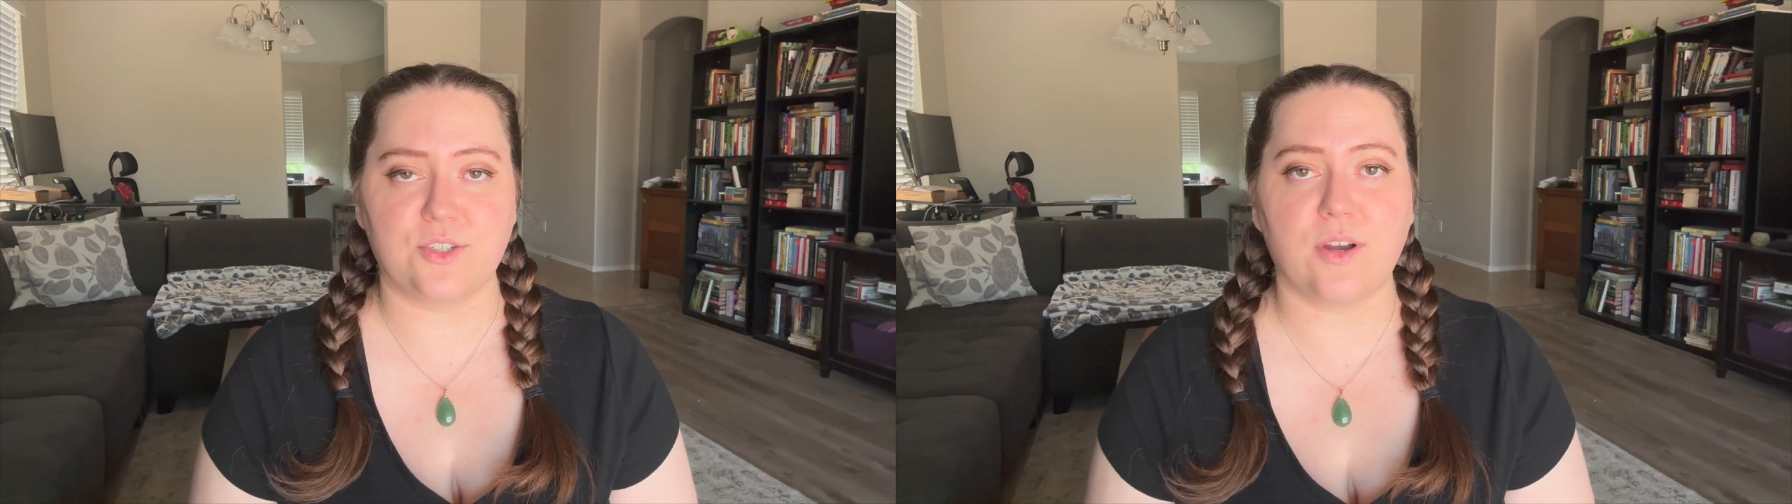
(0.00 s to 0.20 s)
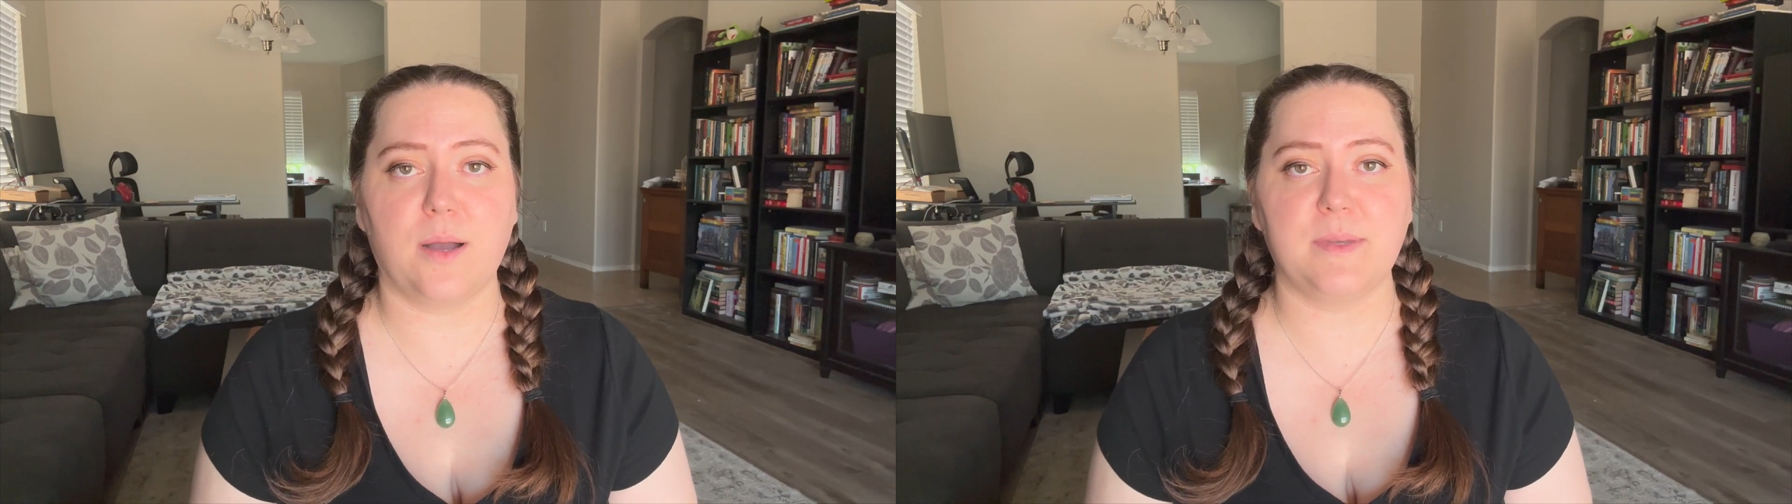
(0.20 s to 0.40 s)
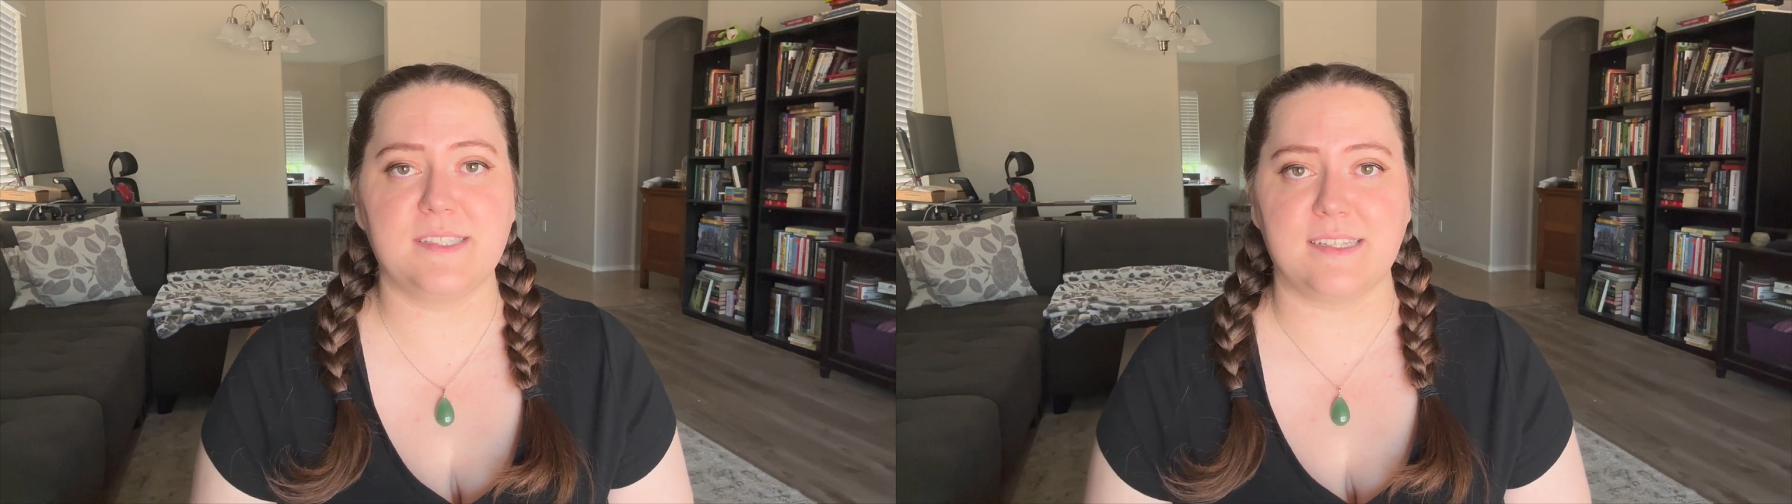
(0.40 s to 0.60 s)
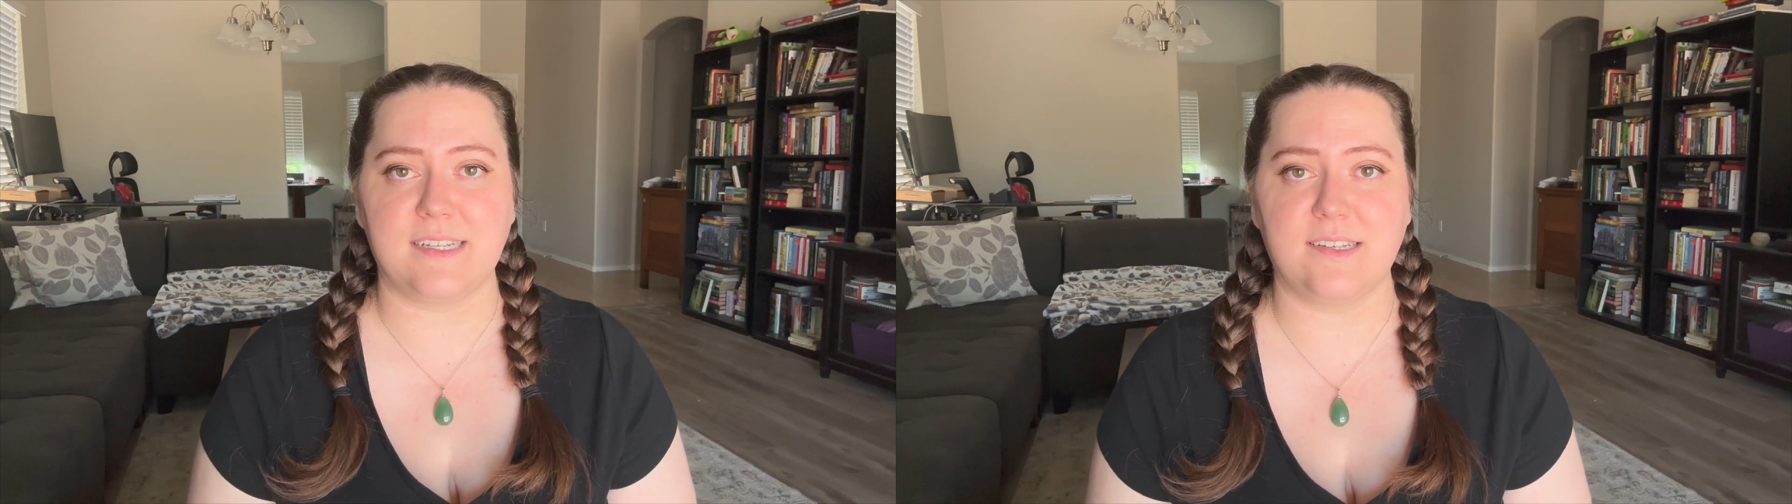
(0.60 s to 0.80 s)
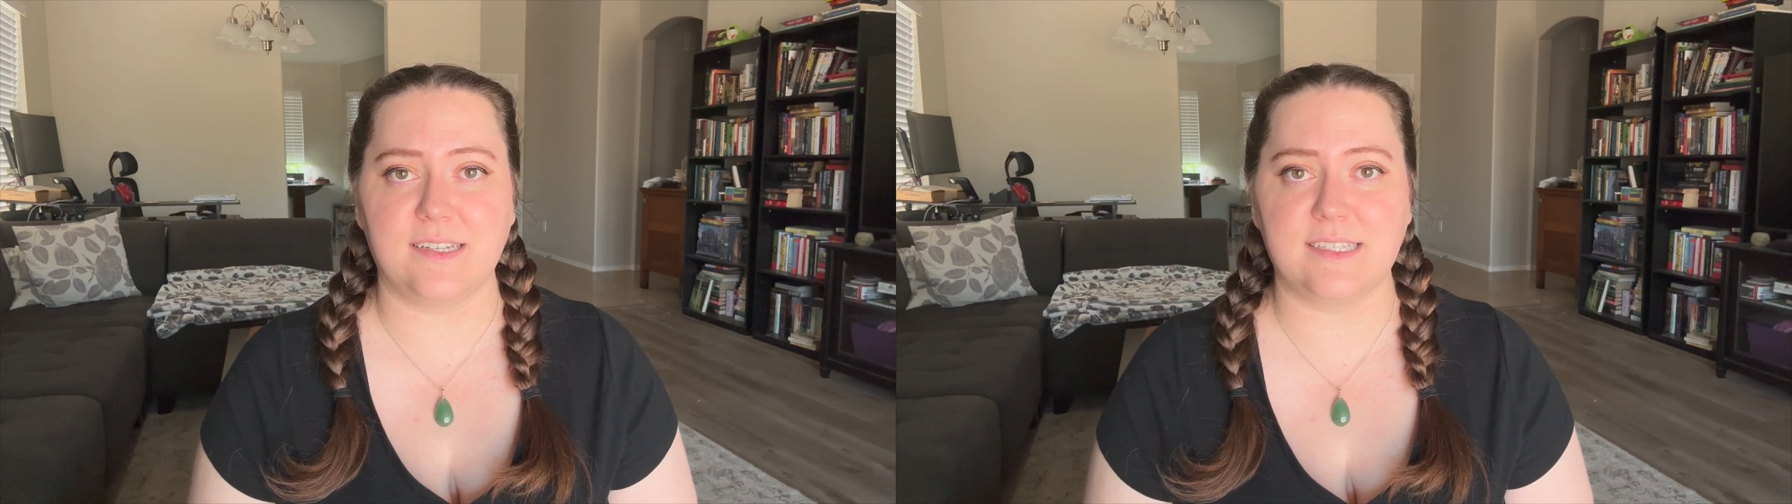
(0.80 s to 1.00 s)
traumas and
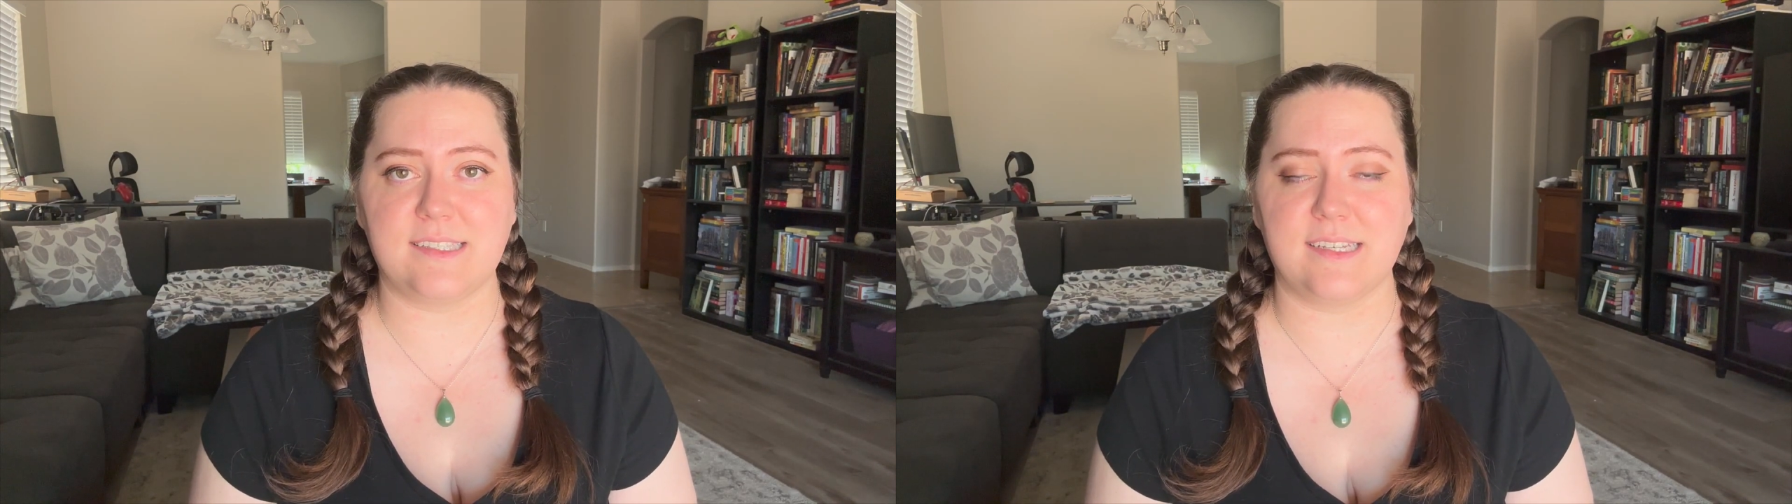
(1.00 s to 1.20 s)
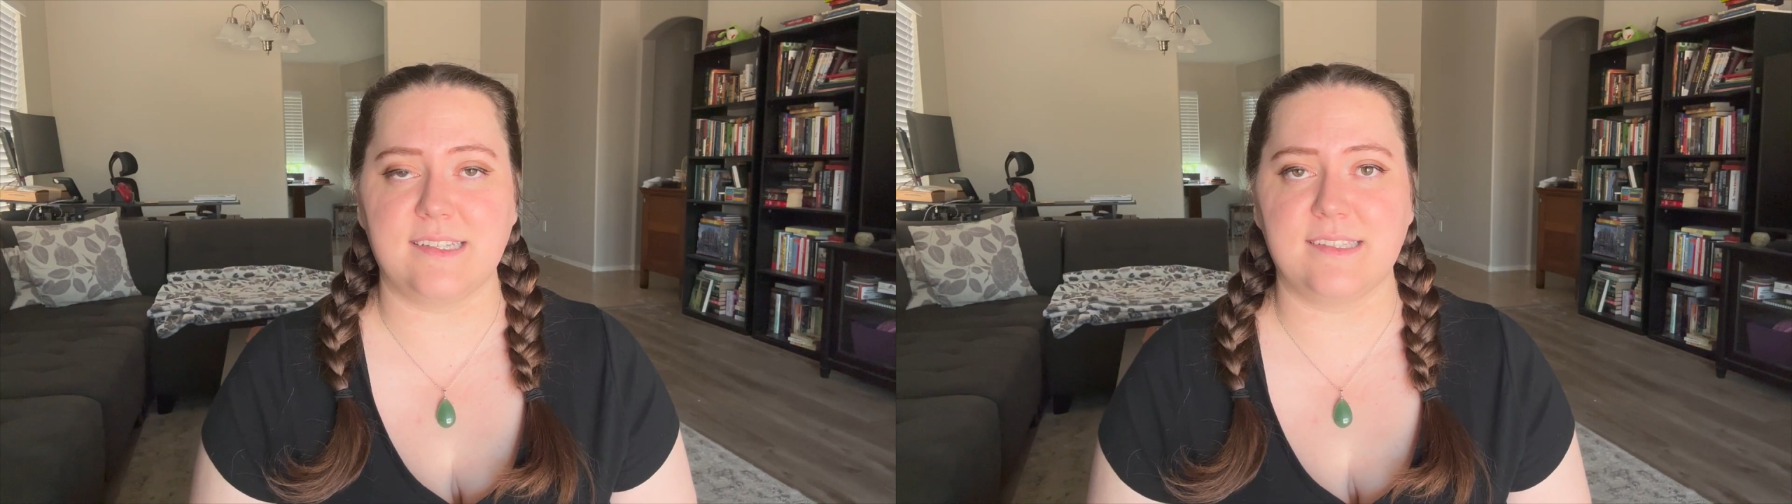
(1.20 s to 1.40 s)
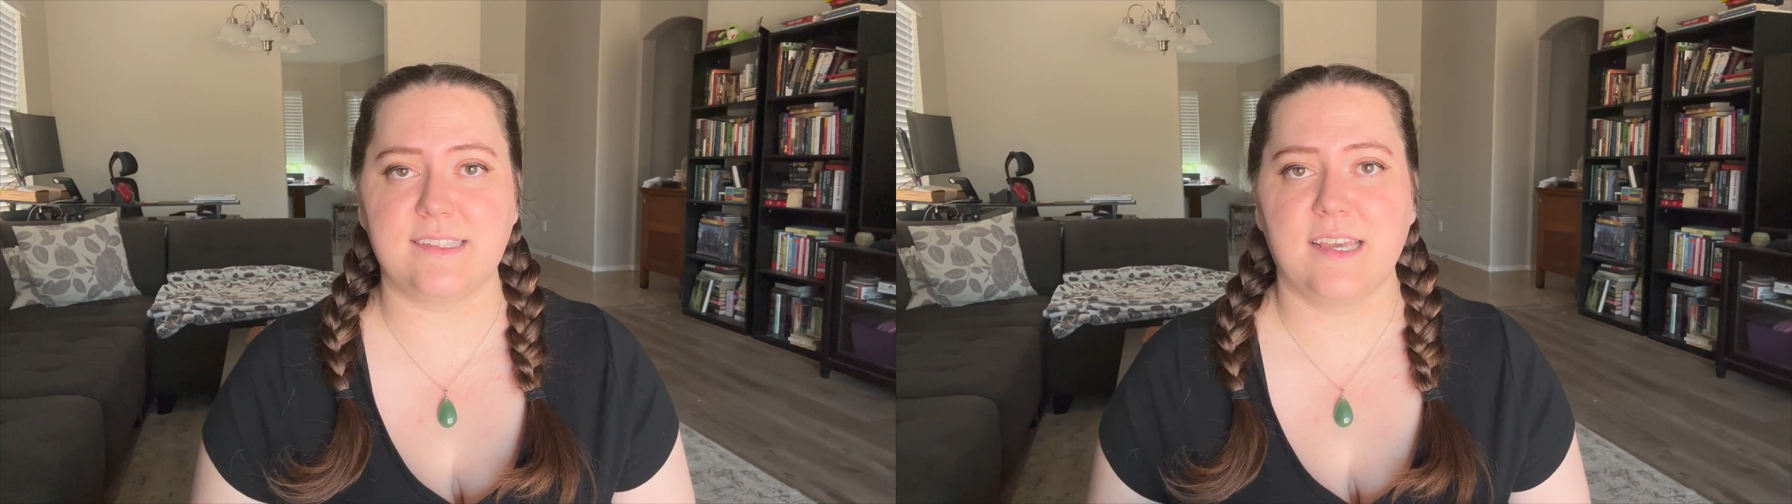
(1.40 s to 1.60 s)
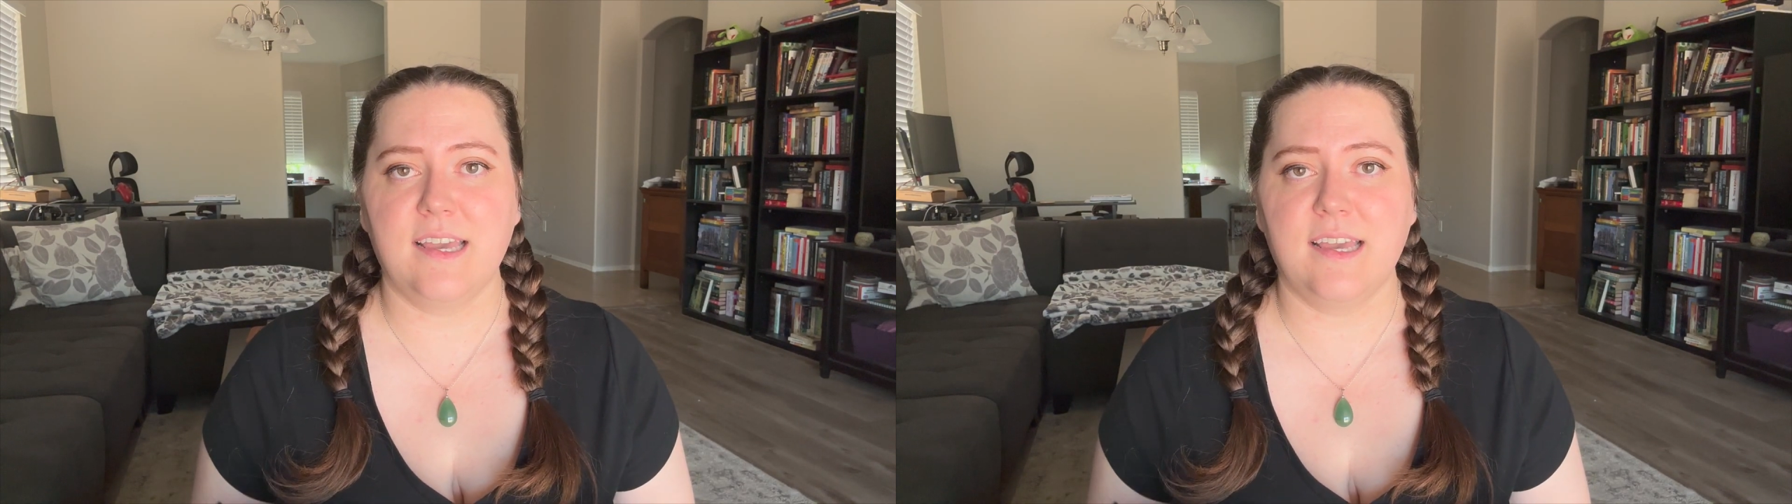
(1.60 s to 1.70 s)
illnesses